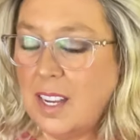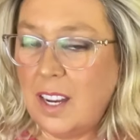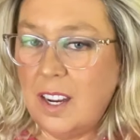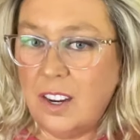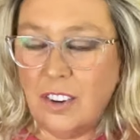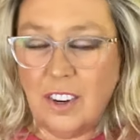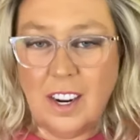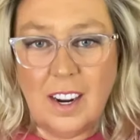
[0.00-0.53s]

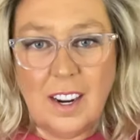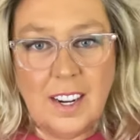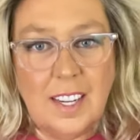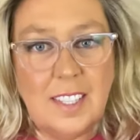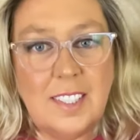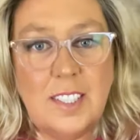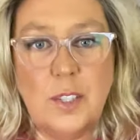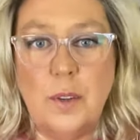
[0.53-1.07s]
All
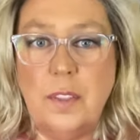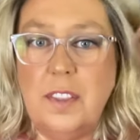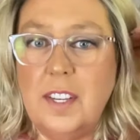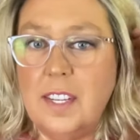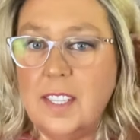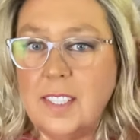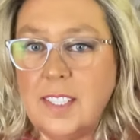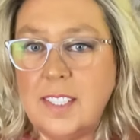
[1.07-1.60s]
right, so
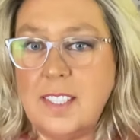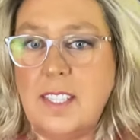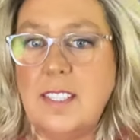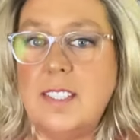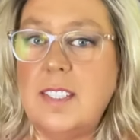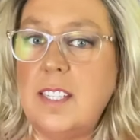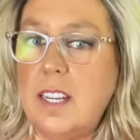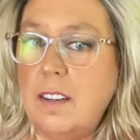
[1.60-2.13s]
this
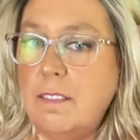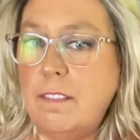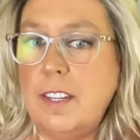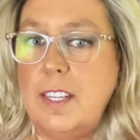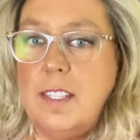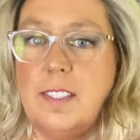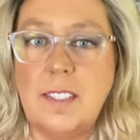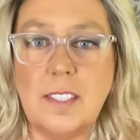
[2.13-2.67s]
is
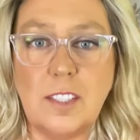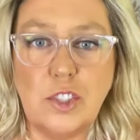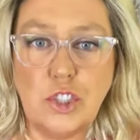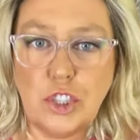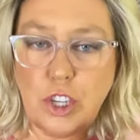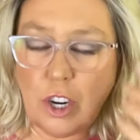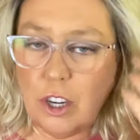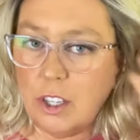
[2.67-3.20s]
Envy's
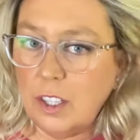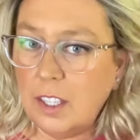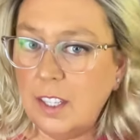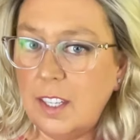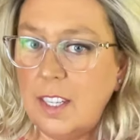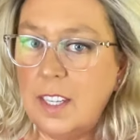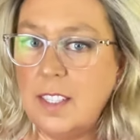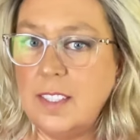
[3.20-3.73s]

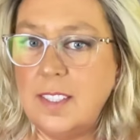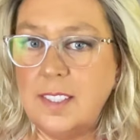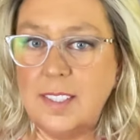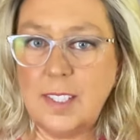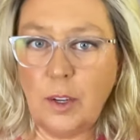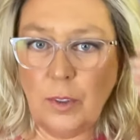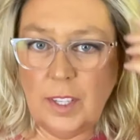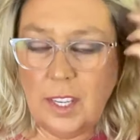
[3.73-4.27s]
Charlotte in
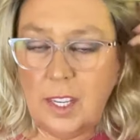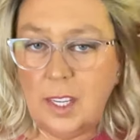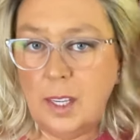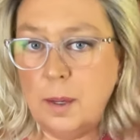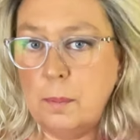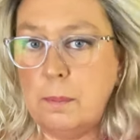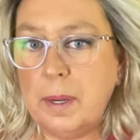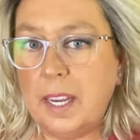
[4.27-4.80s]

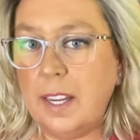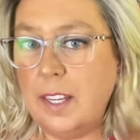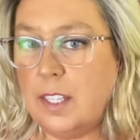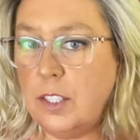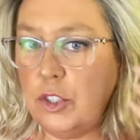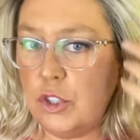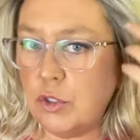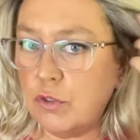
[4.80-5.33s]
Silky
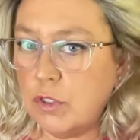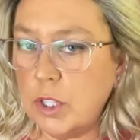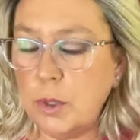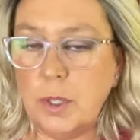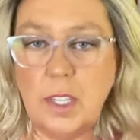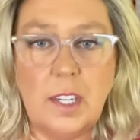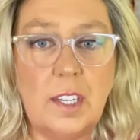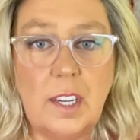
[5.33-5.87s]
Beige
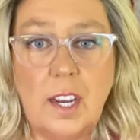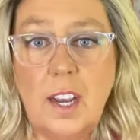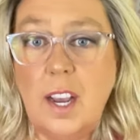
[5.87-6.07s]
Rooted.